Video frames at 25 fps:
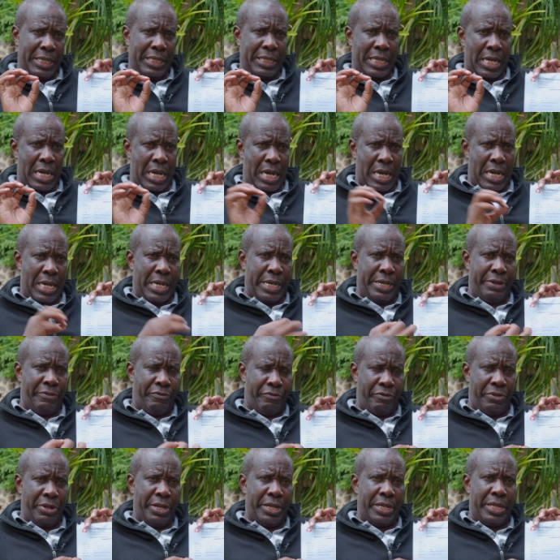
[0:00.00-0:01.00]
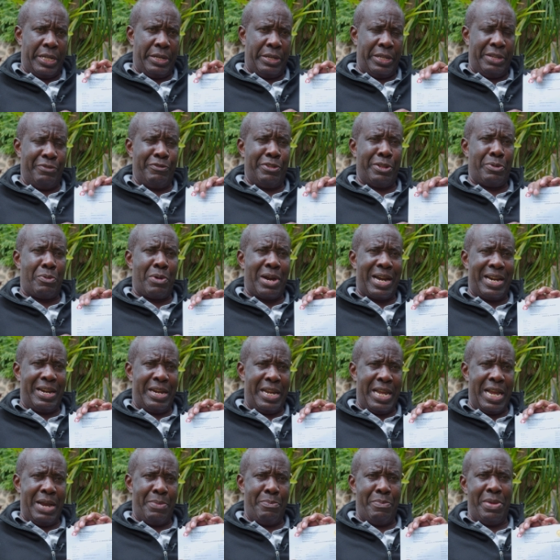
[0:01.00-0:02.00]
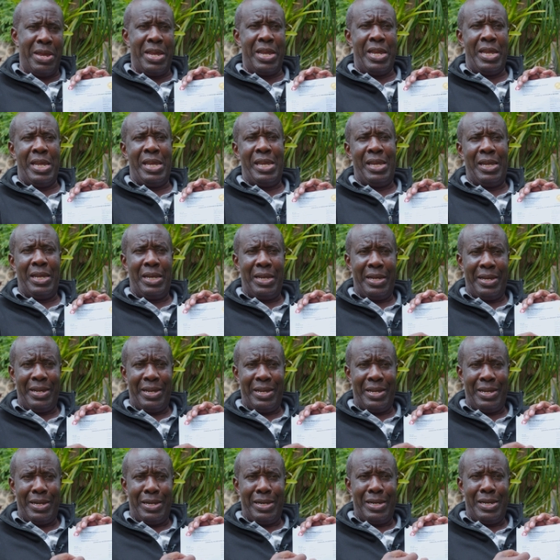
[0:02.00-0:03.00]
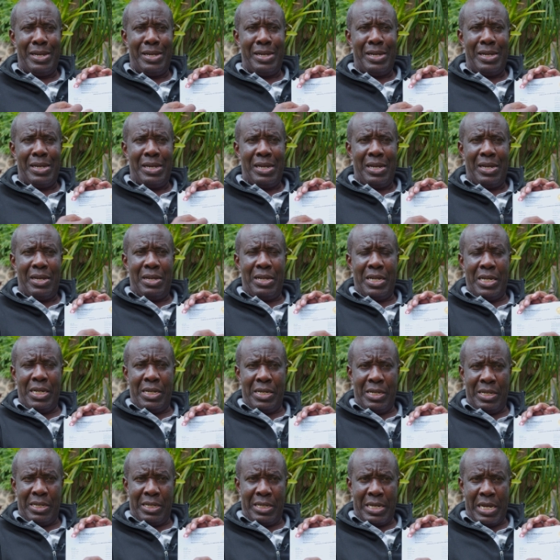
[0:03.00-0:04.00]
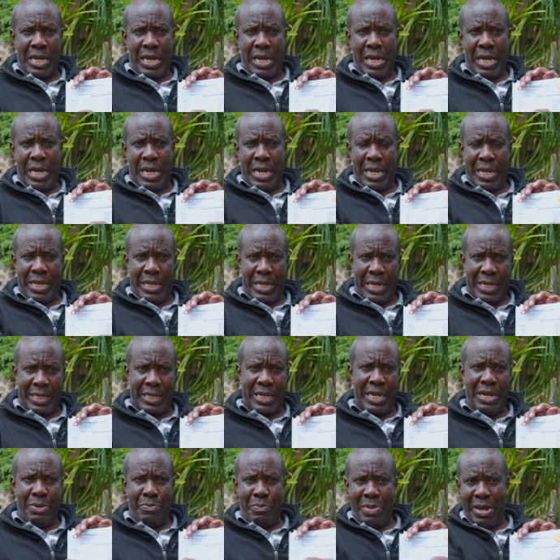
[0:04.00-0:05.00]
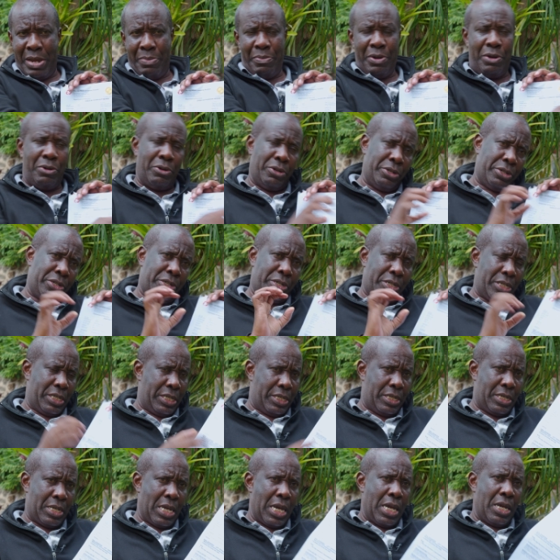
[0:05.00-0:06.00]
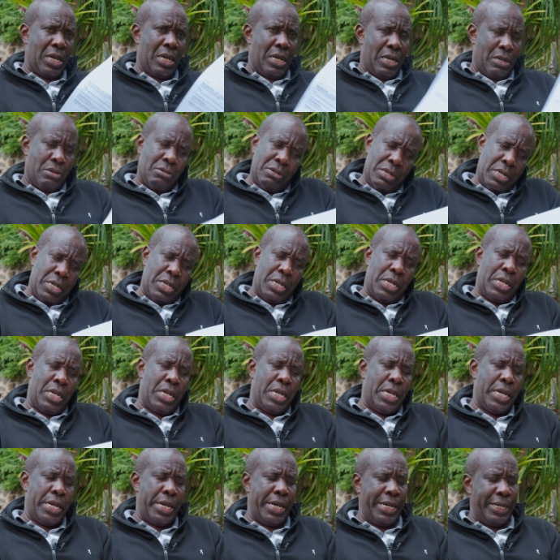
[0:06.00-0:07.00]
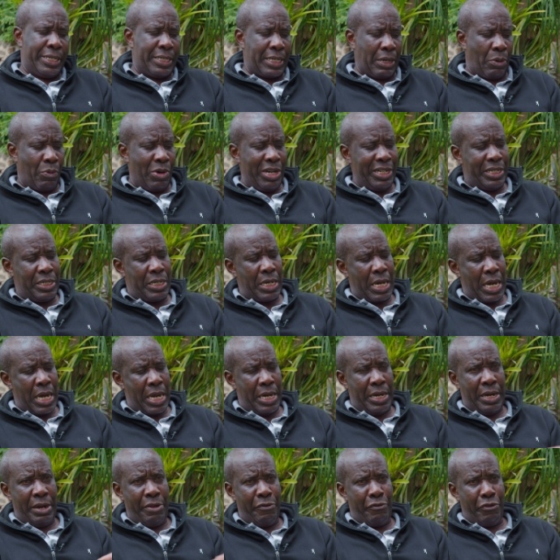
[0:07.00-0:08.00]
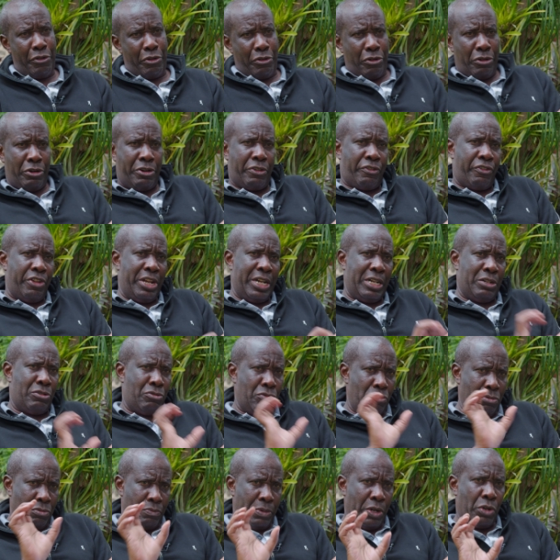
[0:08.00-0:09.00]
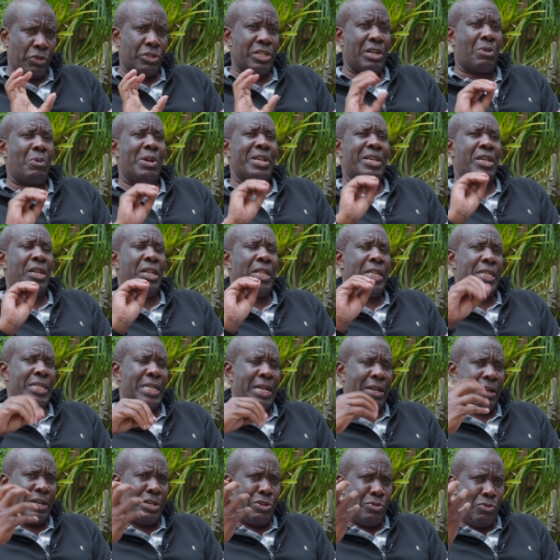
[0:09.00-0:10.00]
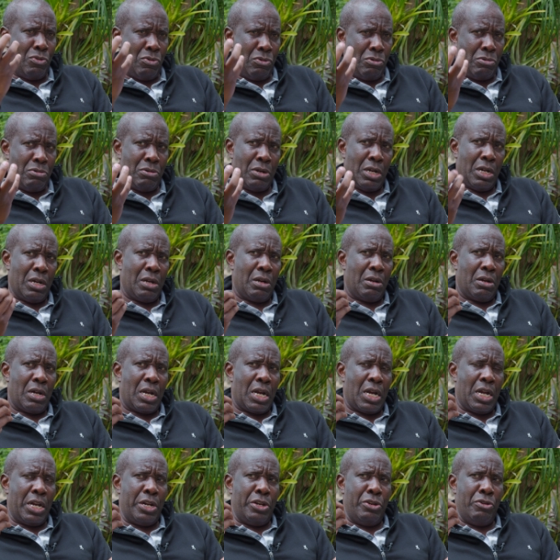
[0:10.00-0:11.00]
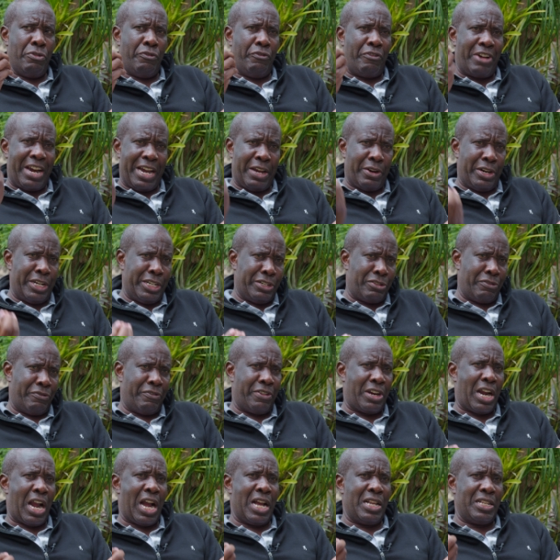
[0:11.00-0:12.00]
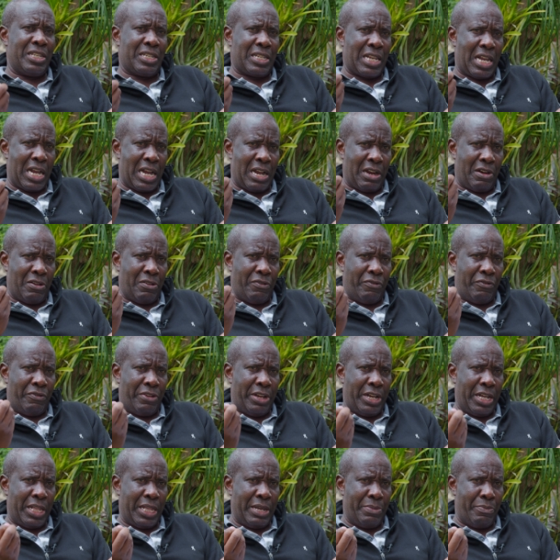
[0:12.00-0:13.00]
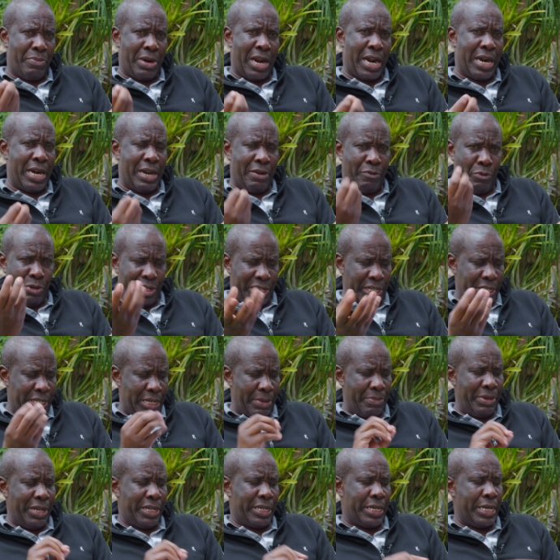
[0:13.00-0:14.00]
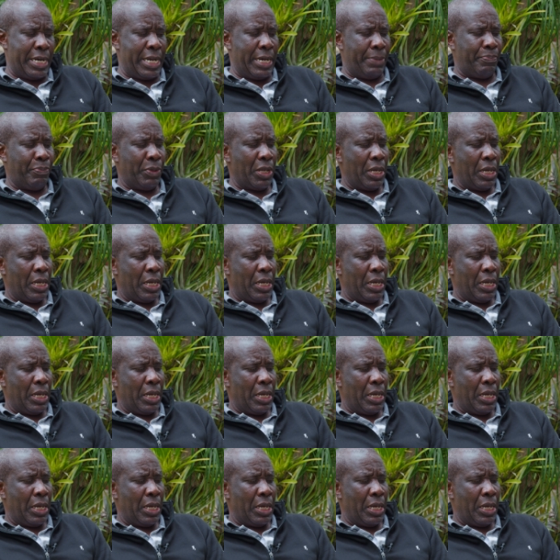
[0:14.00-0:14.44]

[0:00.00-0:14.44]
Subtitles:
is even the word here may is they are saying may because it's quite a difficult thing to, because this is a new variant of cancer of the bladder, which is a bit rare.